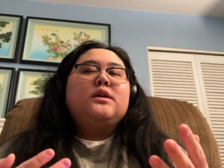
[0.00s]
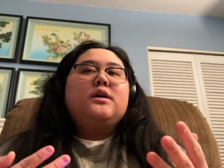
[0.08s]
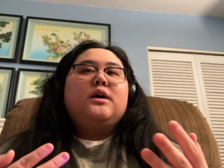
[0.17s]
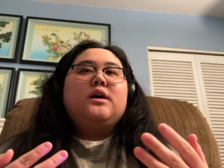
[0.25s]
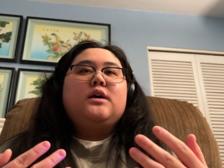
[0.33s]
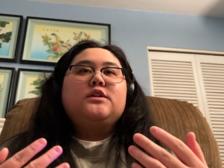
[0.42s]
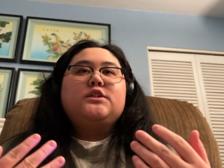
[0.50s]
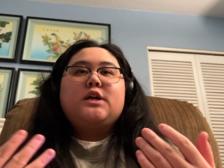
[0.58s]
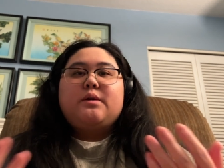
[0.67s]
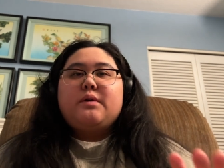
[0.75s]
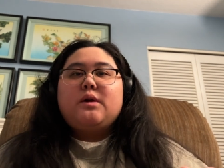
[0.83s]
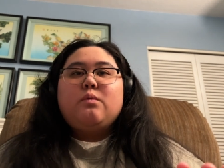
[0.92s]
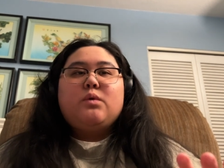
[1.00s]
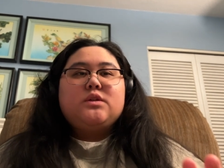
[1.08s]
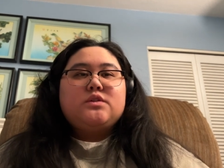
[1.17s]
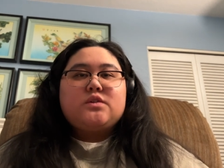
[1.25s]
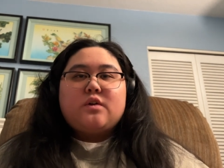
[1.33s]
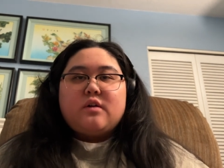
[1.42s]
uh, sharing one
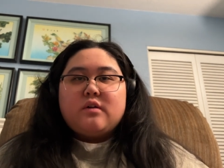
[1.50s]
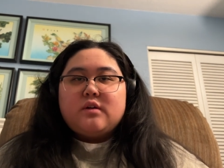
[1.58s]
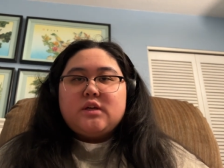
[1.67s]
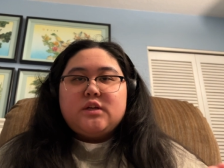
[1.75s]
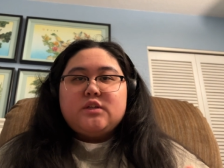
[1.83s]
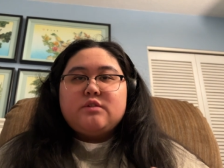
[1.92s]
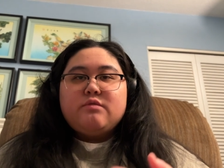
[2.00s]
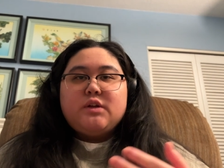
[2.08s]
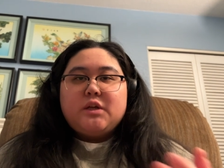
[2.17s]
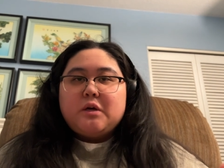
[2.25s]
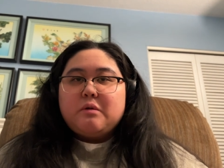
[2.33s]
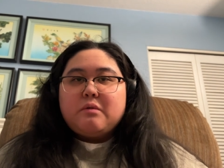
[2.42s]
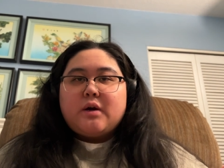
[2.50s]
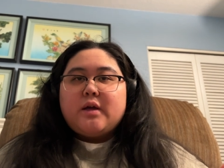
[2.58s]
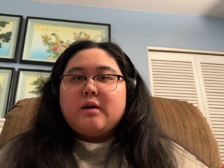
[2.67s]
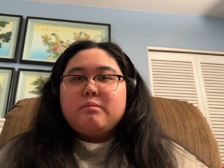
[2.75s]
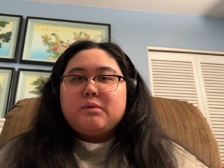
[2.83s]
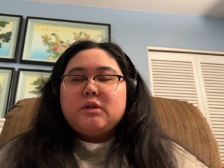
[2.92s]
song each video i
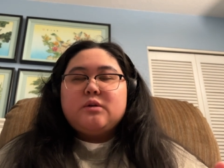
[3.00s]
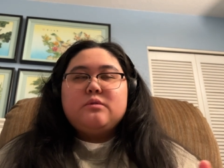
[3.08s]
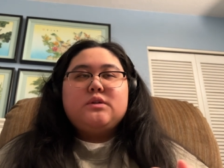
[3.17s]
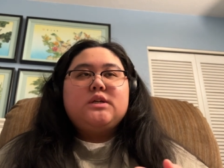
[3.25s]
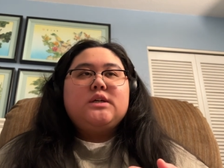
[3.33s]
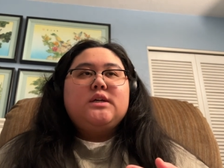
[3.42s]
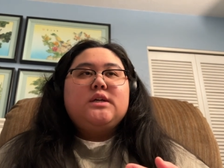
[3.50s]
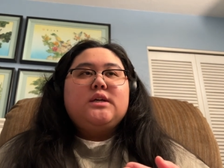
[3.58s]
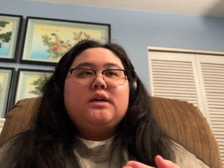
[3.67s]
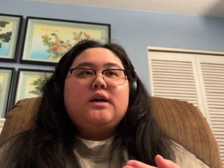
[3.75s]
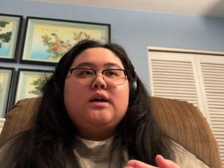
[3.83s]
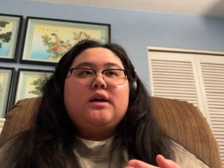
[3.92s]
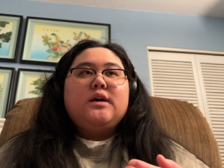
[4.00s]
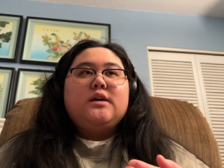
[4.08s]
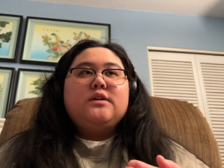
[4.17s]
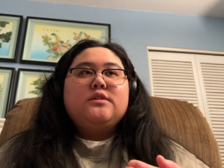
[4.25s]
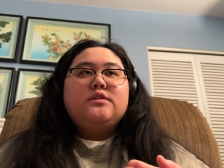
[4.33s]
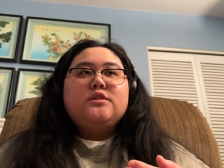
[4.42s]
upload
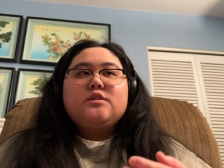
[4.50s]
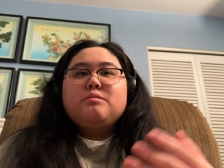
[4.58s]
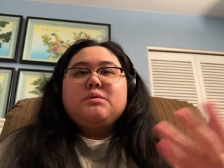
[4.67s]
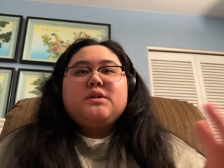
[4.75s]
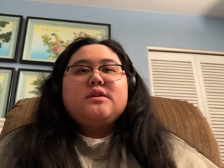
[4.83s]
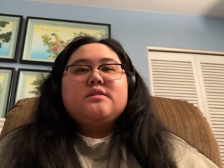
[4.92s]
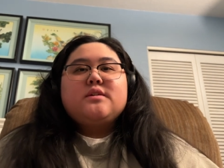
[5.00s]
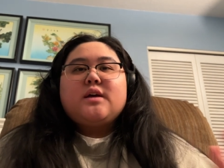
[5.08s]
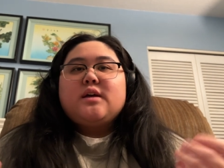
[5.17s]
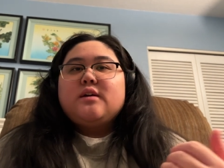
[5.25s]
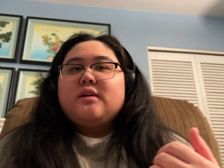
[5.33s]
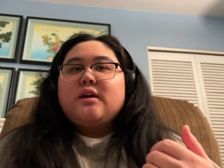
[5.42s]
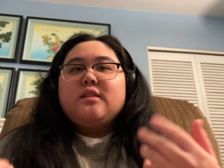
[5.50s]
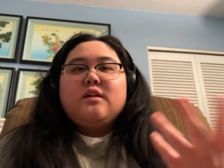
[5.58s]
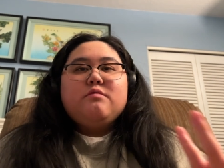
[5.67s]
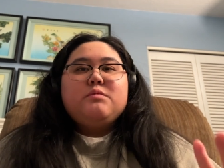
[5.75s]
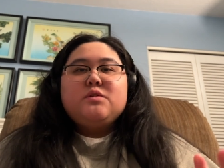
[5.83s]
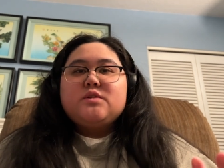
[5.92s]
uh, just because I, I
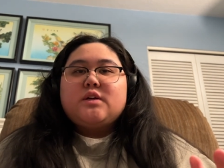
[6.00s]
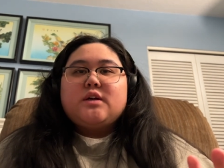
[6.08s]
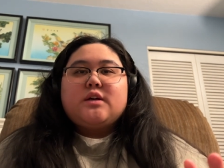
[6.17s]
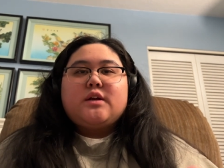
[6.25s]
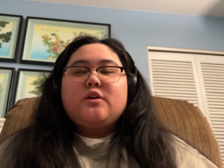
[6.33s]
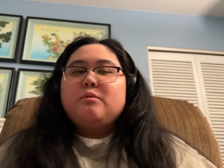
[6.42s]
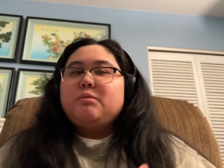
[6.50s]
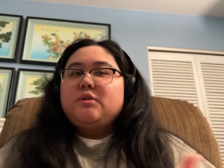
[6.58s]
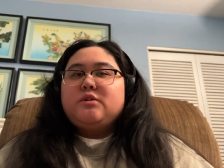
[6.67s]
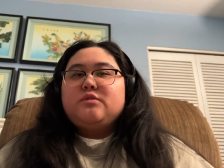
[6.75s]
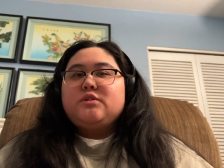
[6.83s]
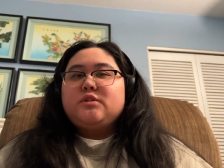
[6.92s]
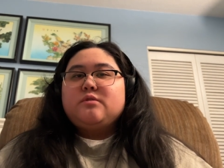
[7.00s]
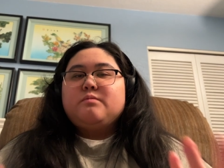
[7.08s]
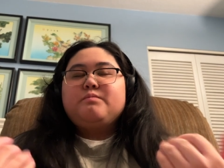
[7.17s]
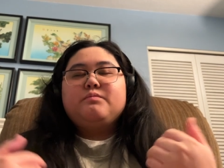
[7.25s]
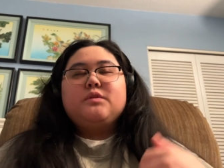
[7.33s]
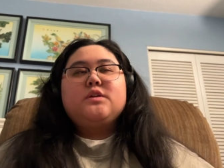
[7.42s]
love music and i hope you do too
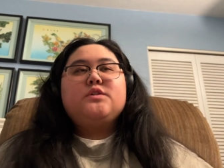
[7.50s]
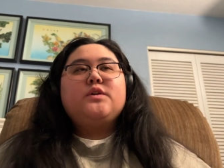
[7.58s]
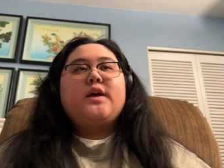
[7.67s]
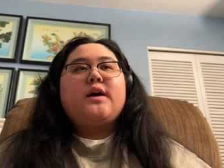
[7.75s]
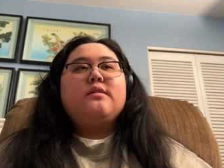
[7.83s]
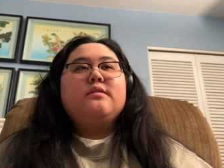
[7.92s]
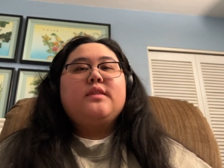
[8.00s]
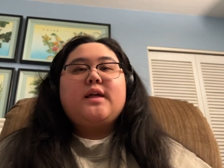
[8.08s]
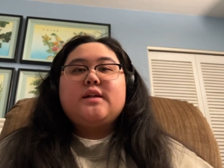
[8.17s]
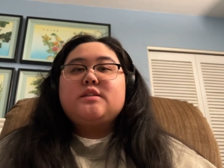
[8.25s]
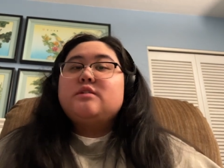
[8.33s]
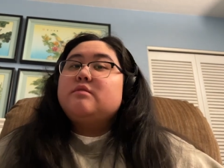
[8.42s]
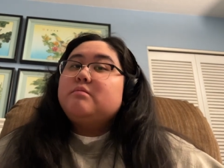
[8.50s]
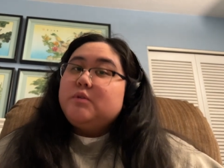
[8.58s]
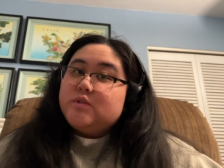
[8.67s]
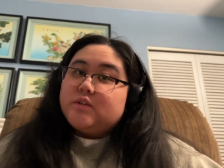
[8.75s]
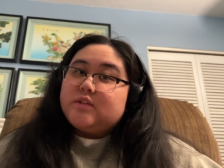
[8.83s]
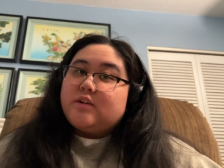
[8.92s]
so yeah that's
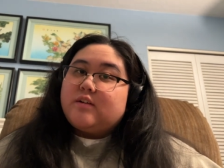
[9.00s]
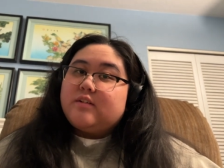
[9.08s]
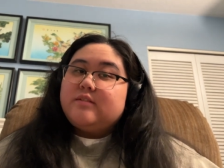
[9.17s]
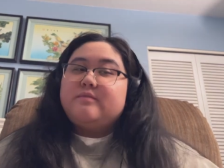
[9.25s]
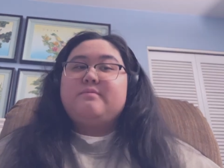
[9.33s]
music talk